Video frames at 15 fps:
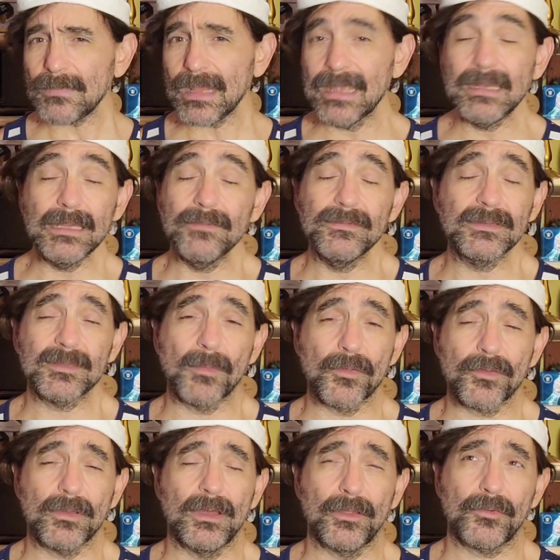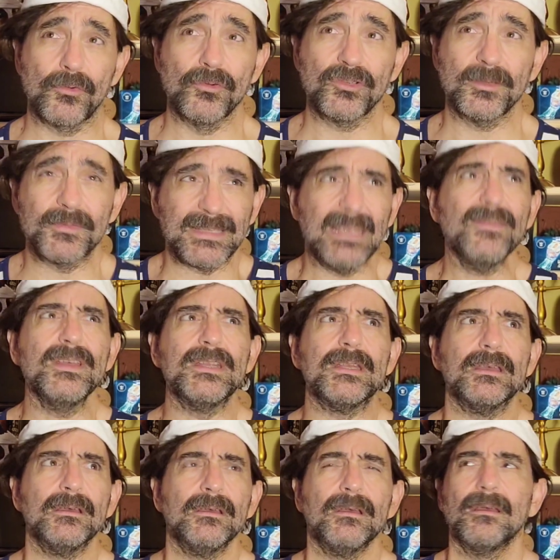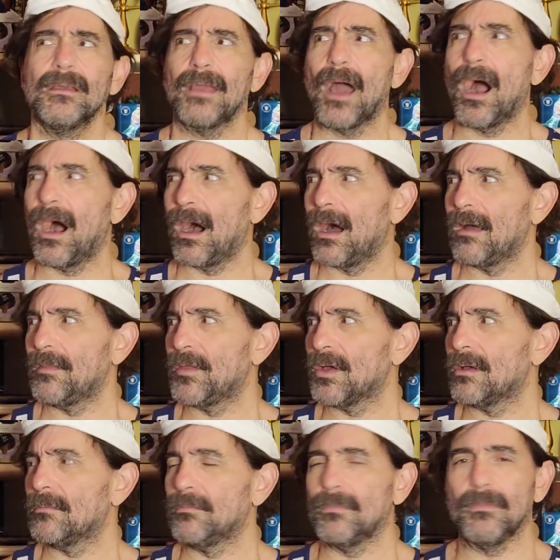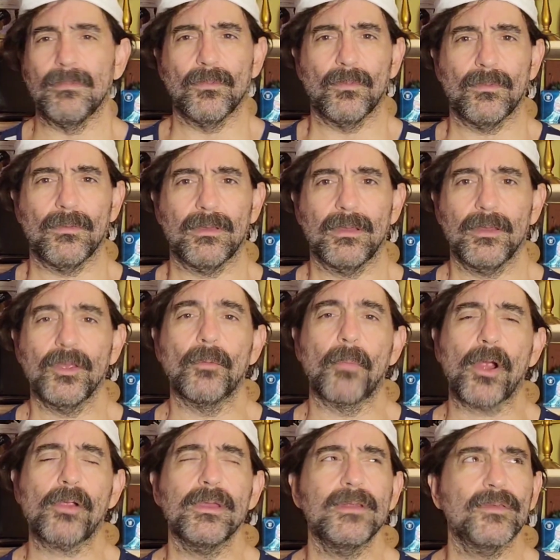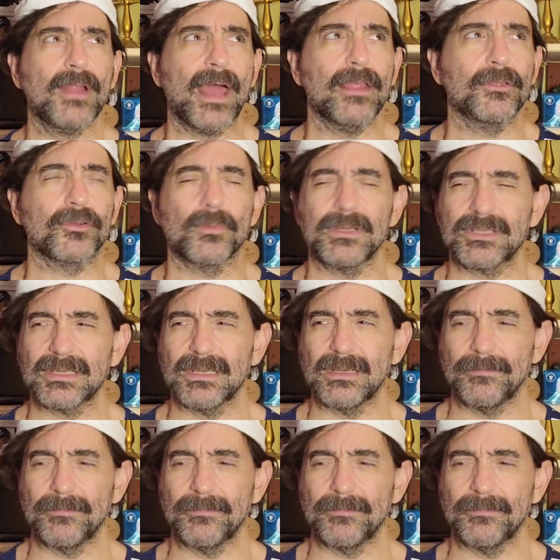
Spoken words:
and even some other cruise ships, even the Margaritaville Islander, which